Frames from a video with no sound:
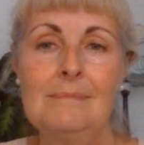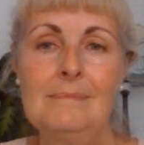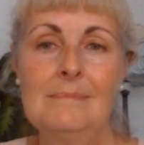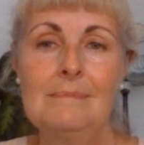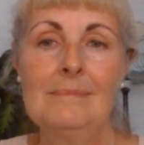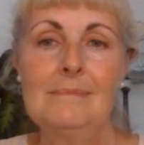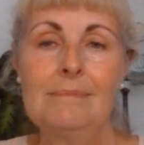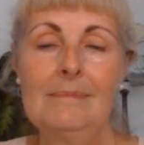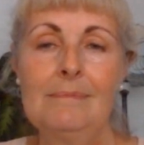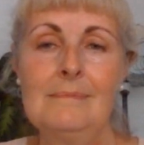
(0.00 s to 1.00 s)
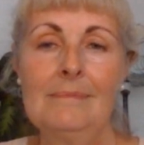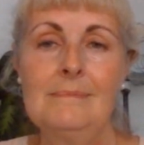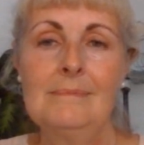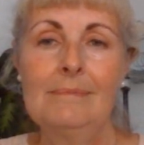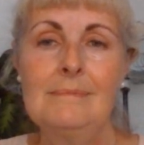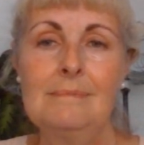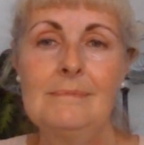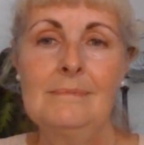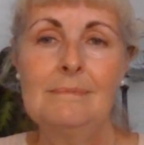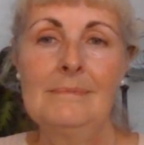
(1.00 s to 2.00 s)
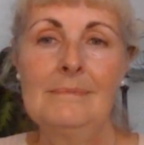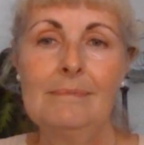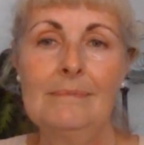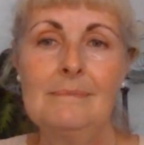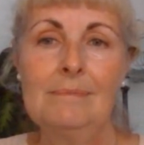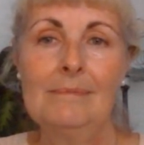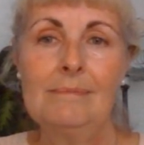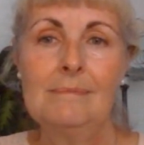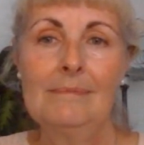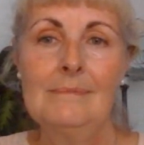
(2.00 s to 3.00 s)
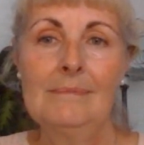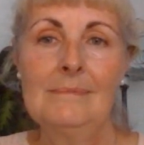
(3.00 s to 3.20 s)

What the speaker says: (silent)